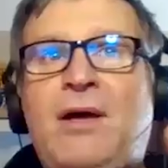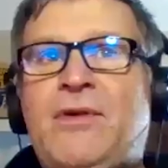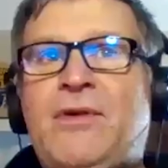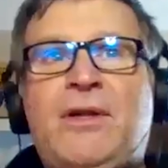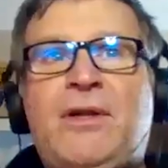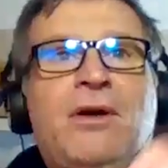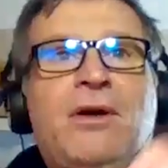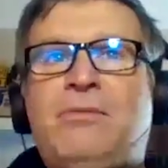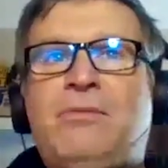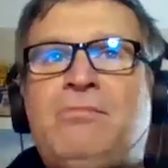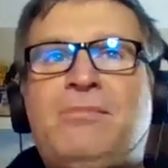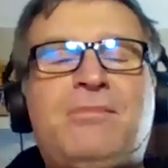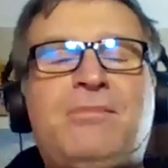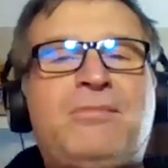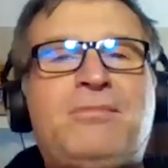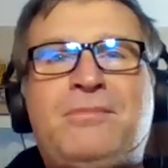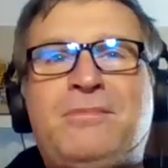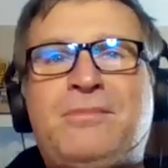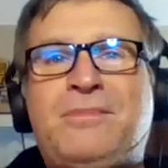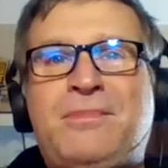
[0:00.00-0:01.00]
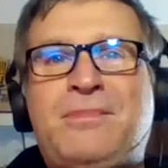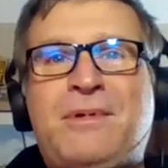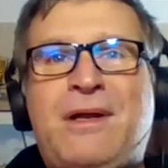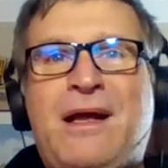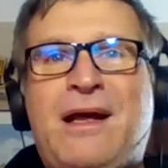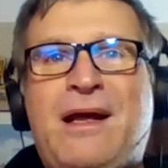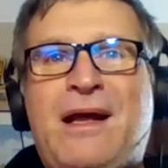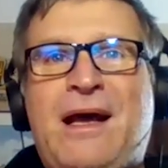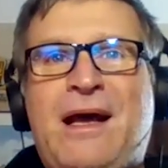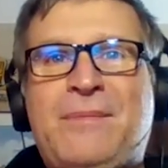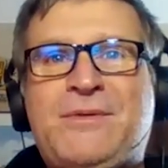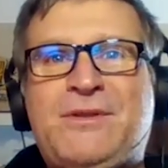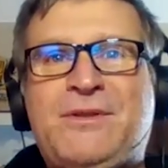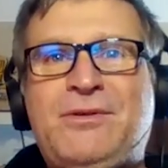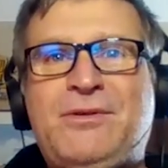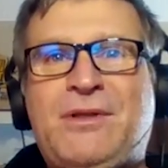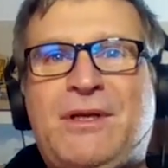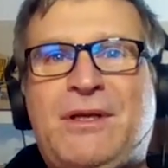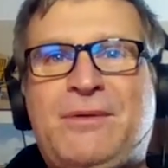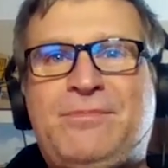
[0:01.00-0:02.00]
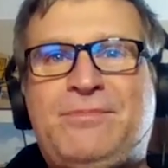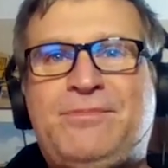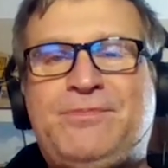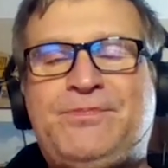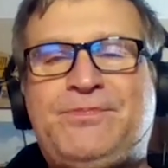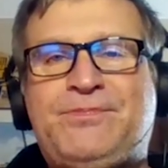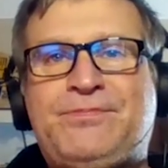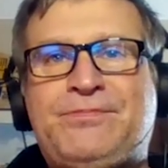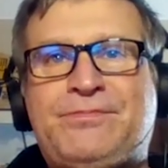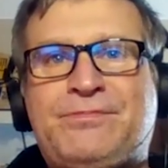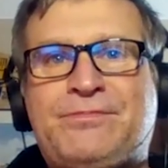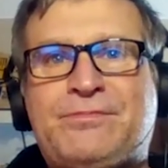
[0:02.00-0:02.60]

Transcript: We're it. just you... going here. Absolutely. So I one